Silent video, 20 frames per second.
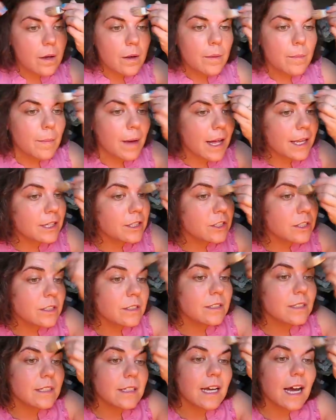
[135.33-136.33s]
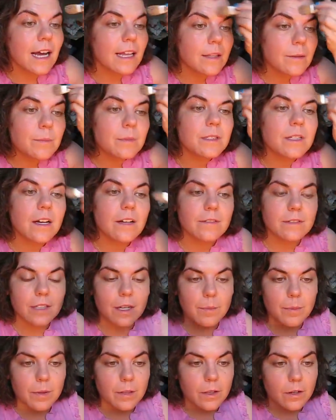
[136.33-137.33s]
manages to tie themselves
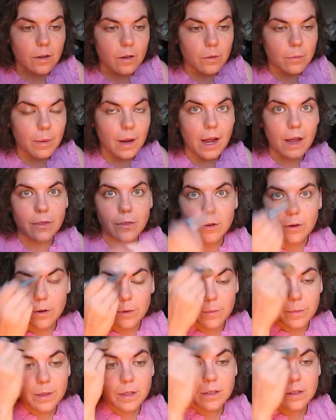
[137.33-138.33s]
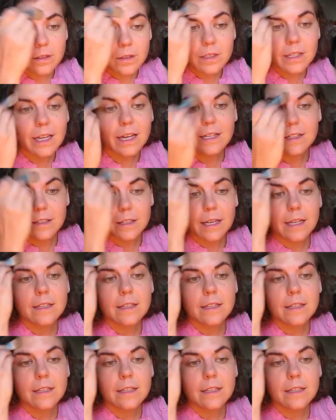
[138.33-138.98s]
up in their own bathroom and kick